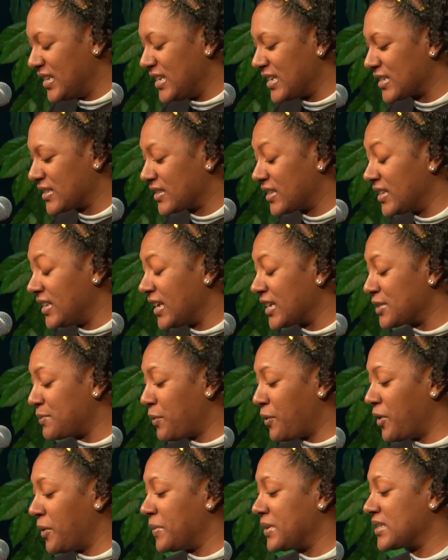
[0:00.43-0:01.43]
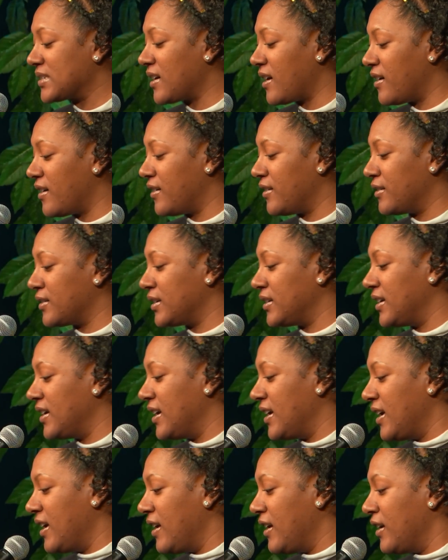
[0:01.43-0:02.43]
The next poem is called
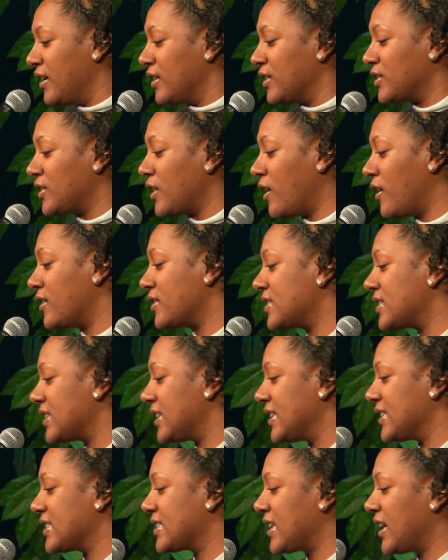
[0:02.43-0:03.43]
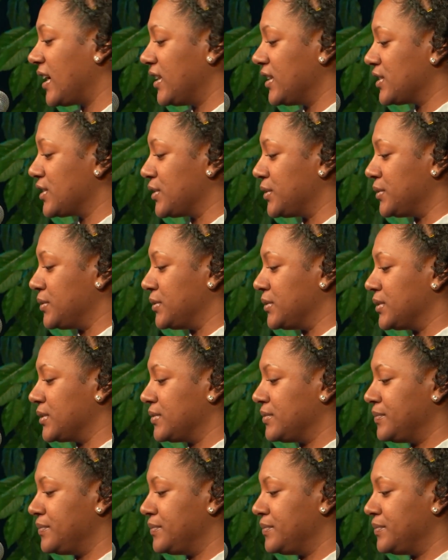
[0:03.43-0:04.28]
Thoughts in Solitude.